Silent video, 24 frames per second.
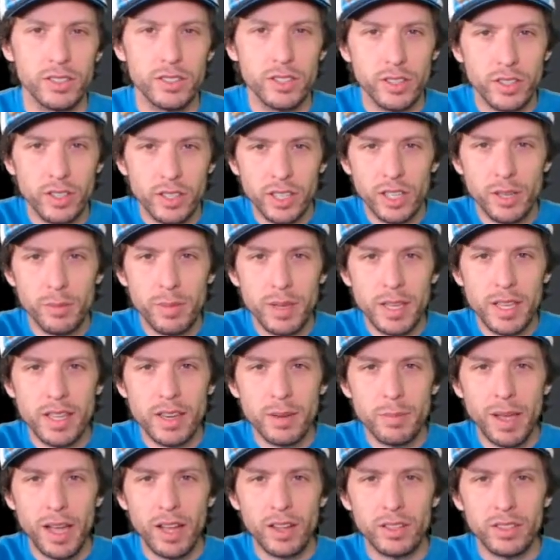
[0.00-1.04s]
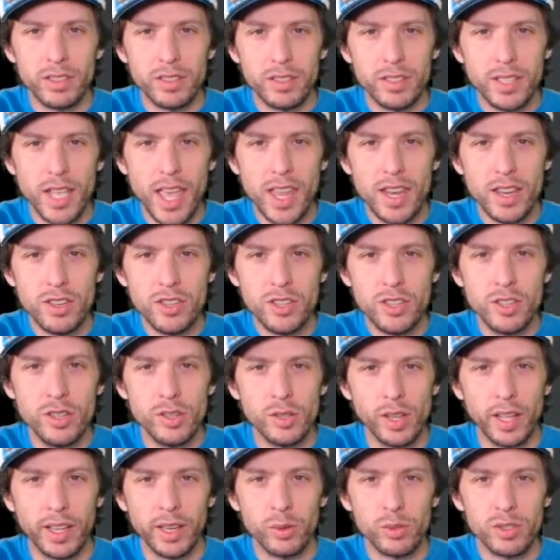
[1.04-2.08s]
So they're going to be at about 10 and 2,
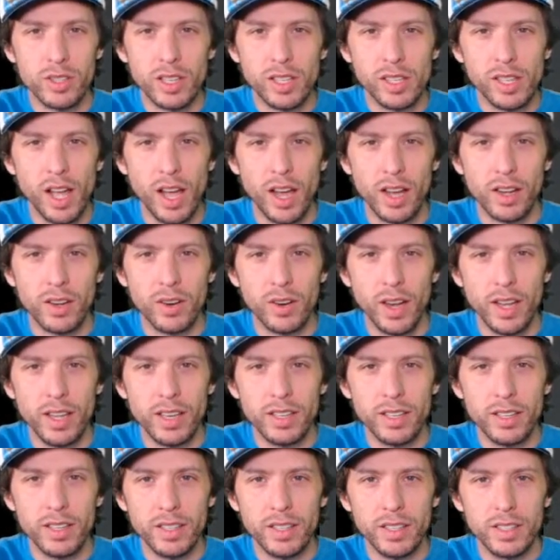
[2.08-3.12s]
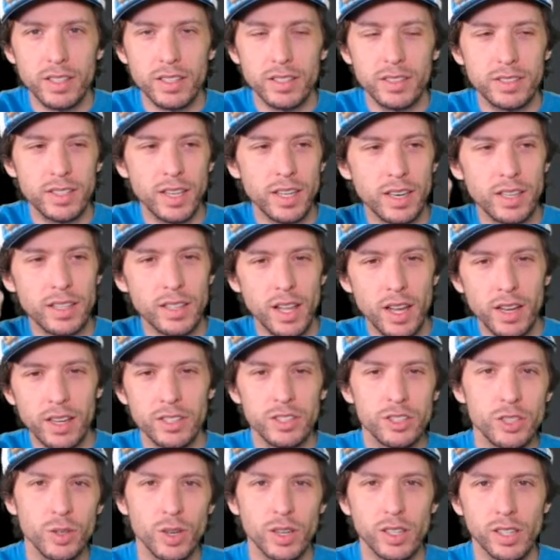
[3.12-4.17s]
like it was a clock, right? 10 o'clock or
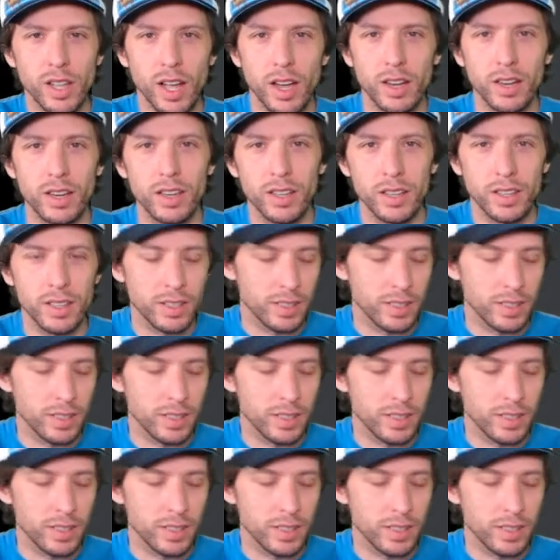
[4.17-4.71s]
2 o'clock.